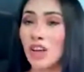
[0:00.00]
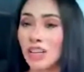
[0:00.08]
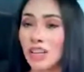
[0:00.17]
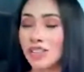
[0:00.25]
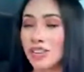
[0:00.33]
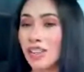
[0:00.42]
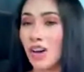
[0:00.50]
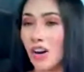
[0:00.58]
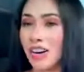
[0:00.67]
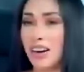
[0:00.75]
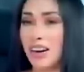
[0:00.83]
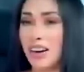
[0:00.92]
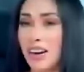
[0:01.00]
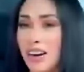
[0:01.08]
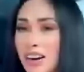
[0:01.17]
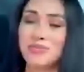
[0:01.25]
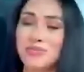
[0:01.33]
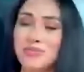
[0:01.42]
Dr. Laura.
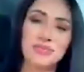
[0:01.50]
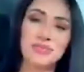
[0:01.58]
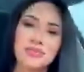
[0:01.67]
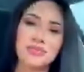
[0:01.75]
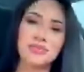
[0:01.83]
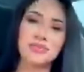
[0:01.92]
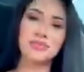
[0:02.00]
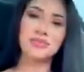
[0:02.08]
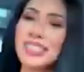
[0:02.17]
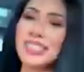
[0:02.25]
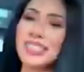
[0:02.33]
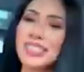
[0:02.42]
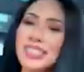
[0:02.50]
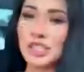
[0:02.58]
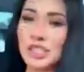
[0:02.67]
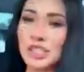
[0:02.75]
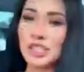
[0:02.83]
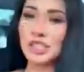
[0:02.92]
Yeah,
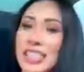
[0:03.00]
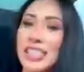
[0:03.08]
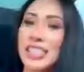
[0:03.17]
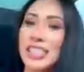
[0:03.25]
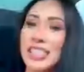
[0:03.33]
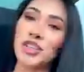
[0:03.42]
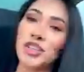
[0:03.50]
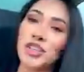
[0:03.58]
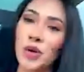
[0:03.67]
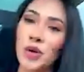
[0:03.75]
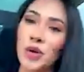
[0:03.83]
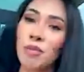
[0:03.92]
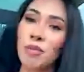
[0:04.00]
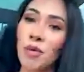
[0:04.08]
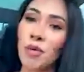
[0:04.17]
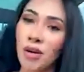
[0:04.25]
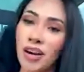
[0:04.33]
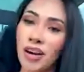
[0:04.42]
so you guys can get to know
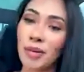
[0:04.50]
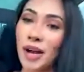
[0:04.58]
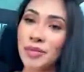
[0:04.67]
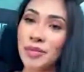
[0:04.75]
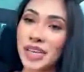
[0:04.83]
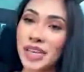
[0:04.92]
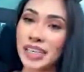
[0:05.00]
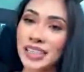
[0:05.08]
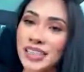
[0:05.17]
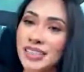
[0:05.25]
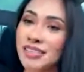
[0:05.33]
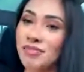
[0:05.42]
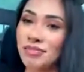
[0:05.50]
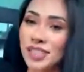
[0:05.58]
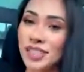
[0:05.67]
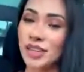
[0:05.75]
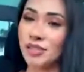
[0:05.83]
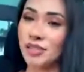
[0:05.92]
more about me,
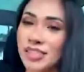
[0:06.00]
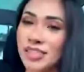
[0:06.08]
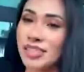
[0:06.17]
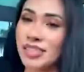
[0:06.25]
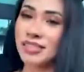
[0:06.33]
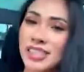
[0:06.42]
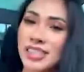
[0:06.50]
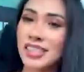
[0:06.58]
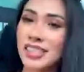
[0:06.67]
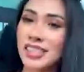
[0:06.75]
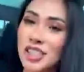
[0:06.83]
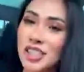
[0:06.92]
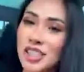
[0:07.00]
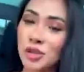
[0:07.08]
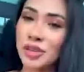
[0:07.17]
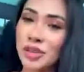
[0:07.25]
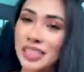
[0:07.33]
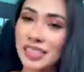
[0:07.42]
just not social
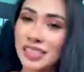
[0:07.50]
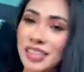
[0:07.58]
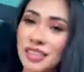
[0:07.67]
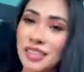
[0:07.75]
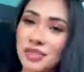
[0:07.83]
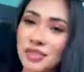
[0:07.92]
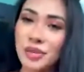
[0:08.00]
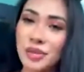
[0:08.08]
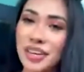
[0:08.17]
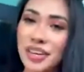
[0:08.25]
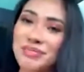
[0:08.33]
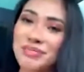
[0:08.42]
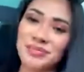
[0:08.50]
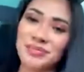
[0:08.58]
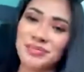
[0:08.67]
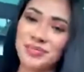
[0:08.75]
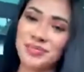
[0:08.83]
media stuff. So, yeah.